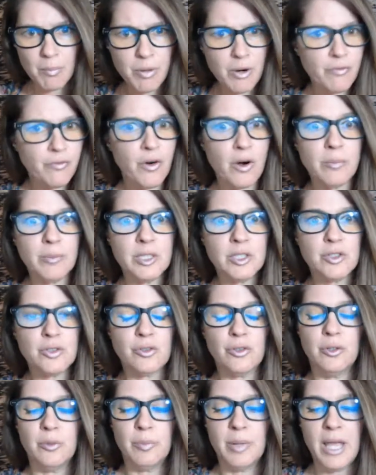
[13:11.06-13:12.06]
performance
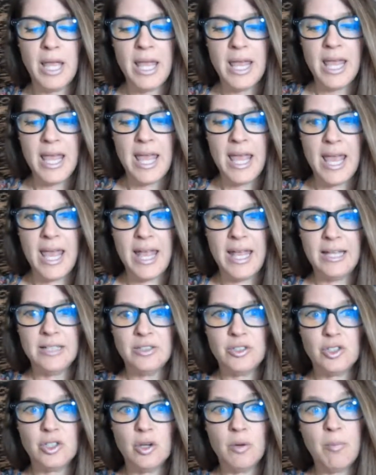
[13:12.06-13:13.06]
group.
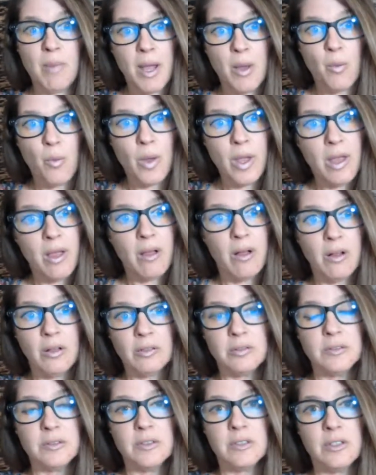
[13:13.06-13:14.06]
And so my
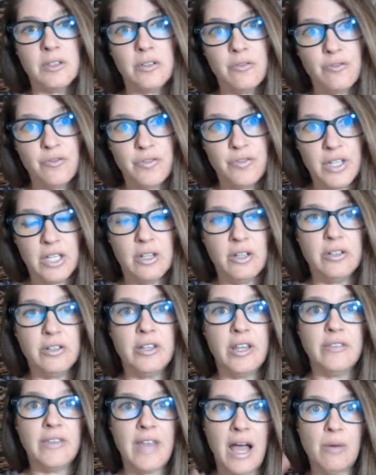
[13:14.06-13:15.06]
will
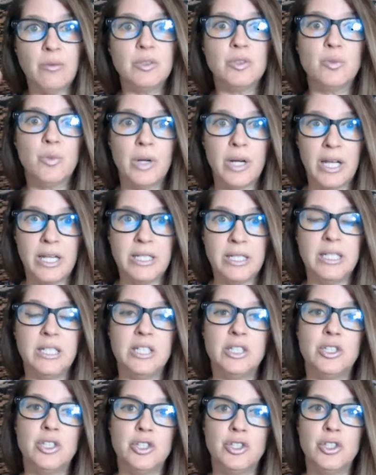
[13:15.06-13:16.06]
figured that that was what I
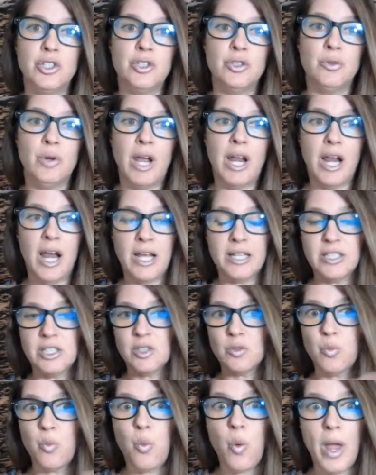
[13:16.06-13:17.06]
needed to do, and I
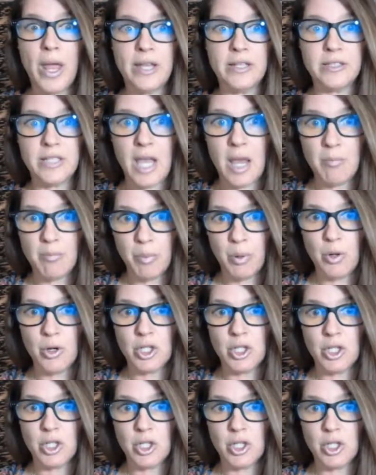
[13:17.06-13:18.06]
just went and
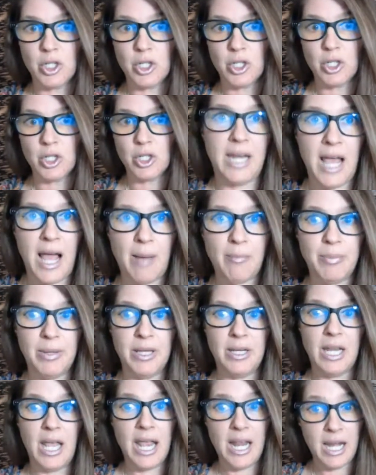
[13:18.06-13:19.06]
pushed and made it
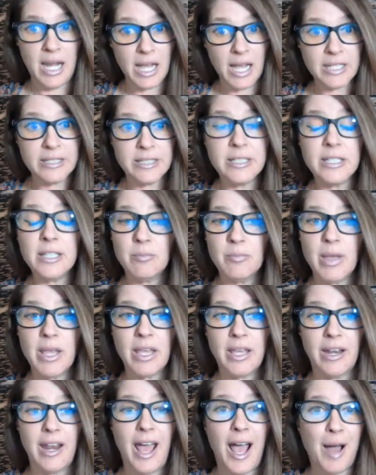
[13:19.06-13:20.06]
happen. And I did
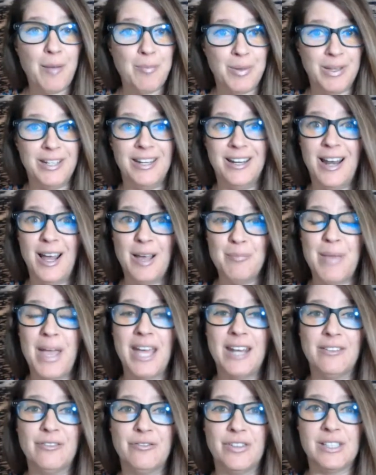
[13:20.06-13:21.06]
make it happen, and I
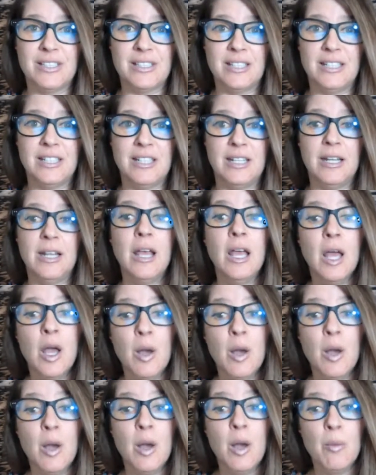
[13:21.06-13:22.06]
manifested it.
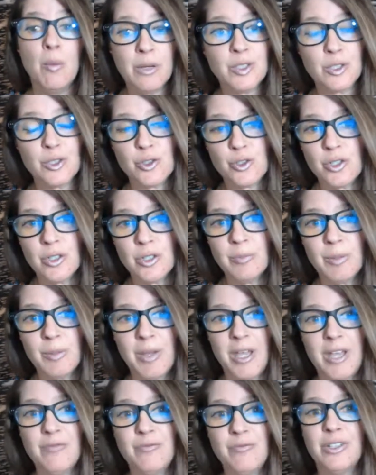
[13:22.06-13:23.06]
It was
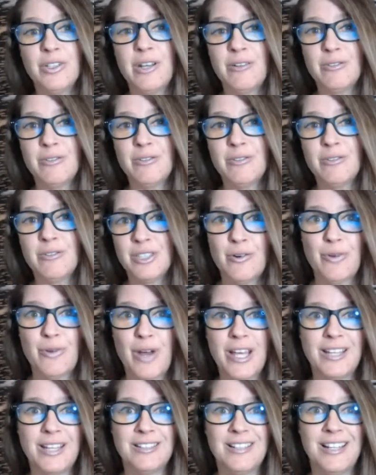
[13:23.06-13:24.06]
extremely painful, and I was never
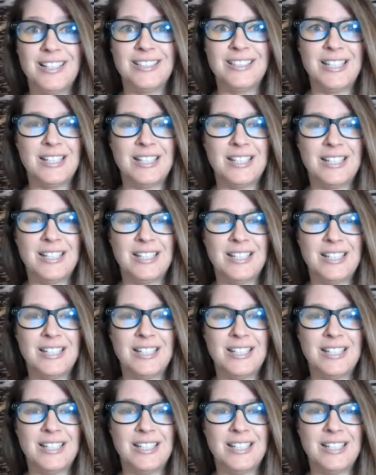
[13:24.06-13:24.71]
recognized as